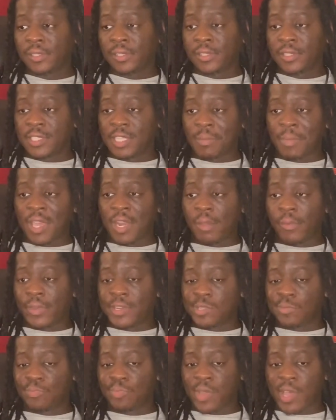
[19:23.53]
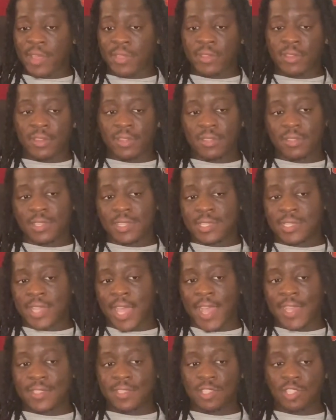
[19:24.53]
to meet up with his brother. The
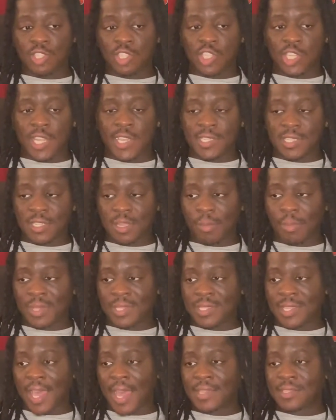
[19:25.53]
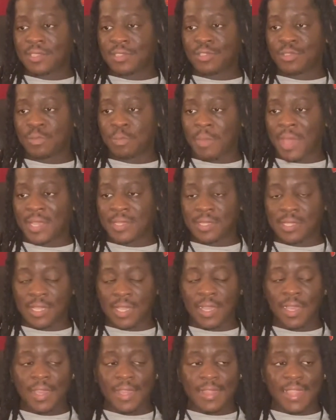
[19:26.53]
assassins chase him. The assassins are messy.
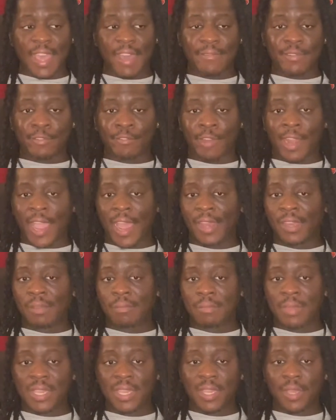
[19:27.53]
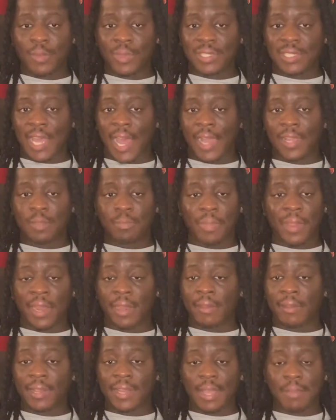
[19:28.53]
They have a random meeting with Tyler
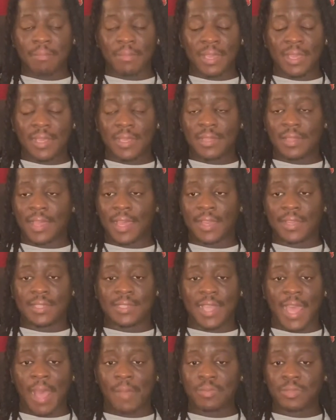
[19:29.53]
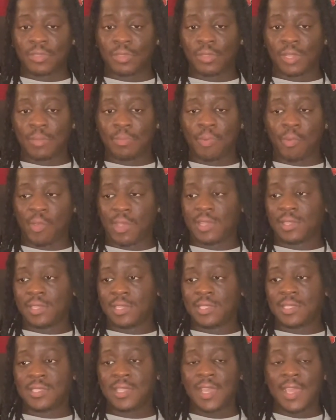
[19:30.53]
Perry that is absolutely
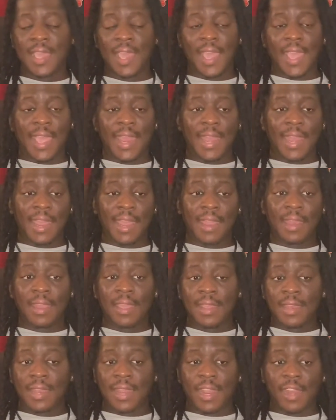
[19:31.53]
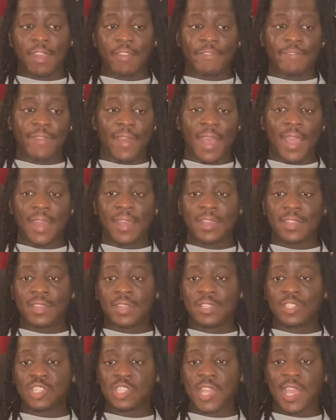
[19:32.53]
pointless. And then they end up finding
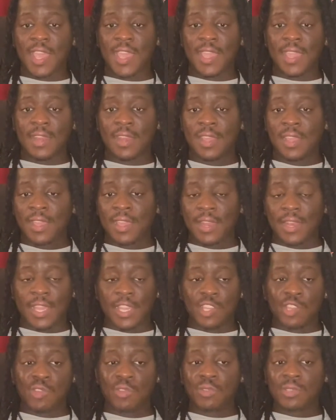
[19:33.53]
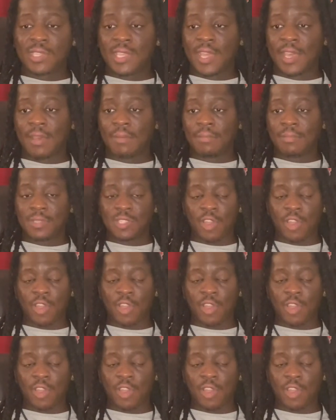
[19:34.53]
Shane. They use him,